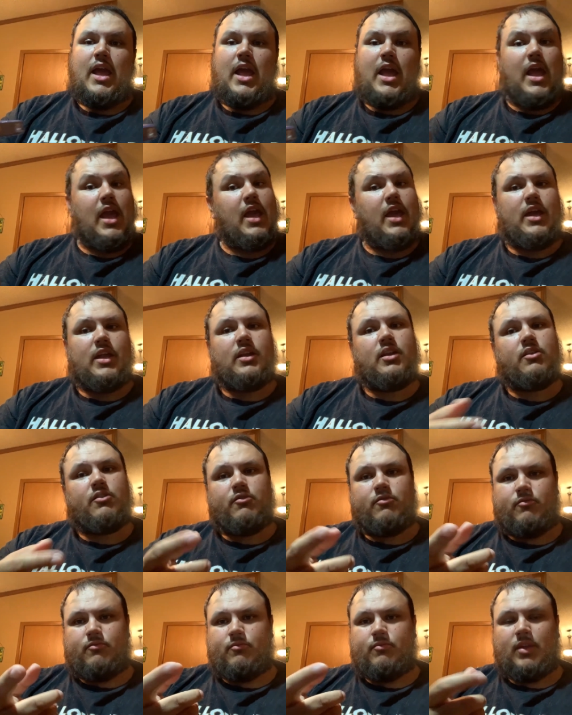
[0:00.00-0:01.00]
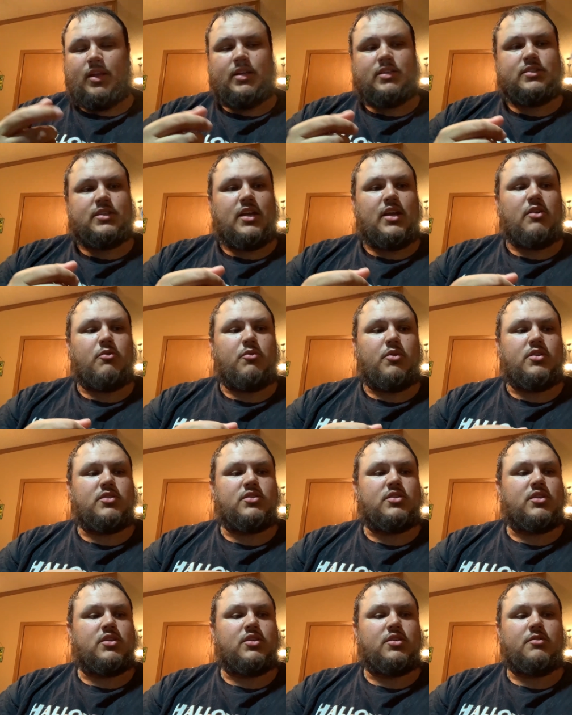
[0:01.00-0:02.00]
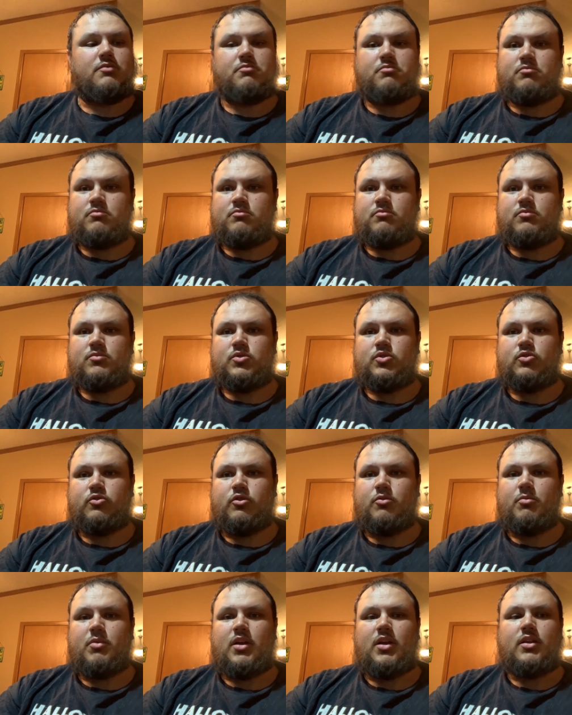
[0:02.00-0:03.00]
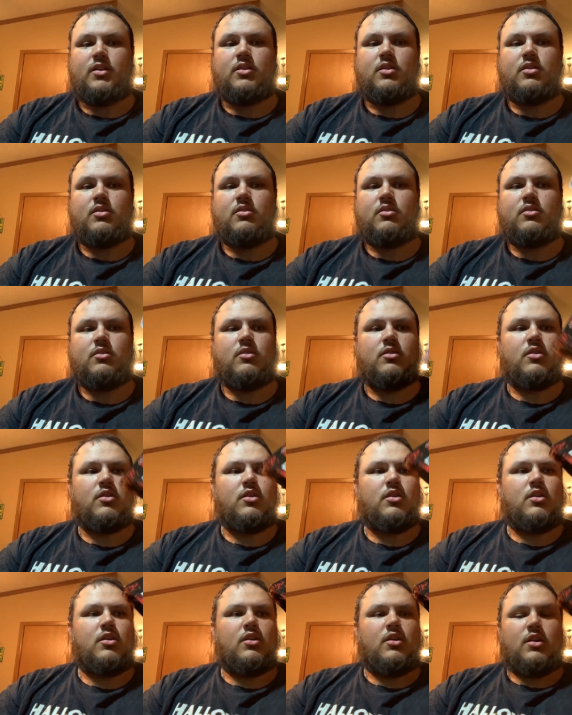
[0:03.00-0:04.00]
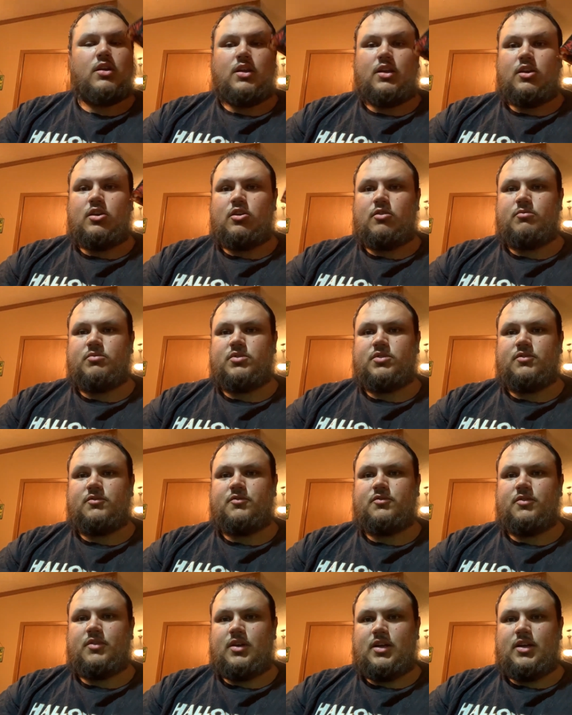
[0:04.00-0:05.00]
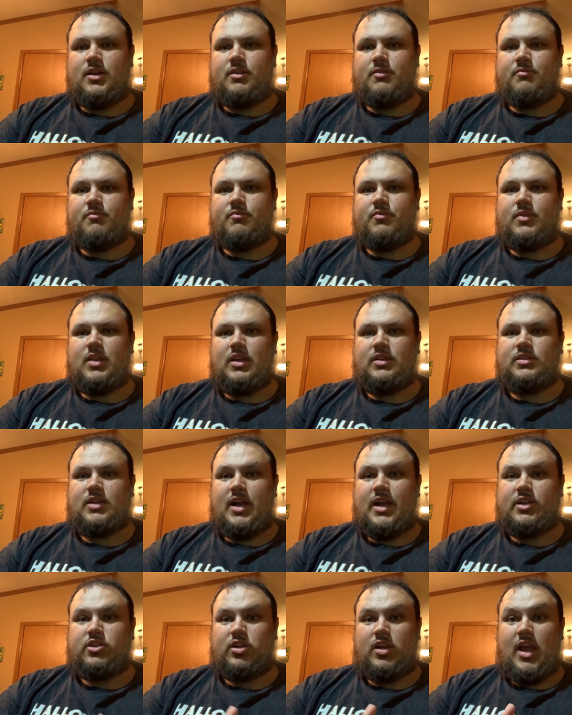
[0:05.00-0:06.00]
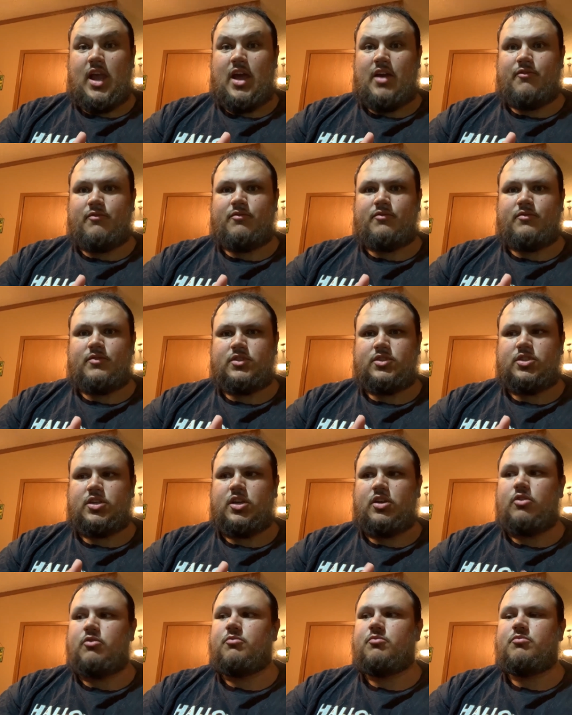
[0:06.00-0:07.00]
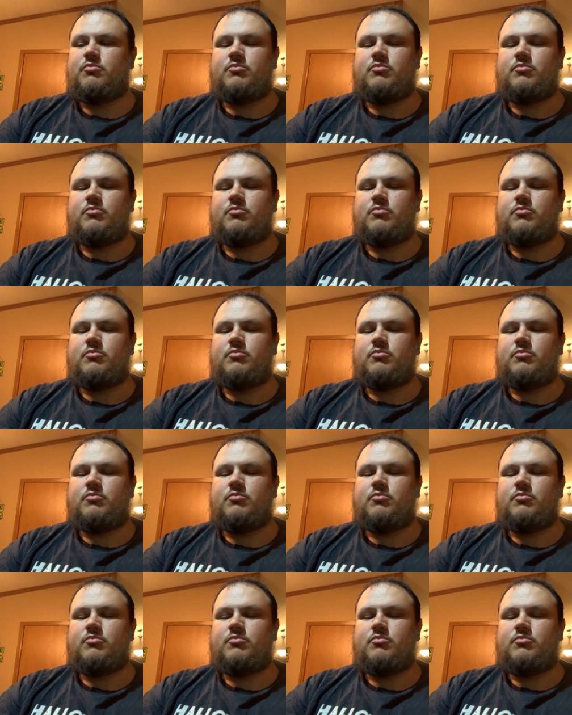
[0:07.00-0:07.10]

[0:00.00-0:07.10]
and, and like I say, it was a short month in terms of uh, things I actually have to show.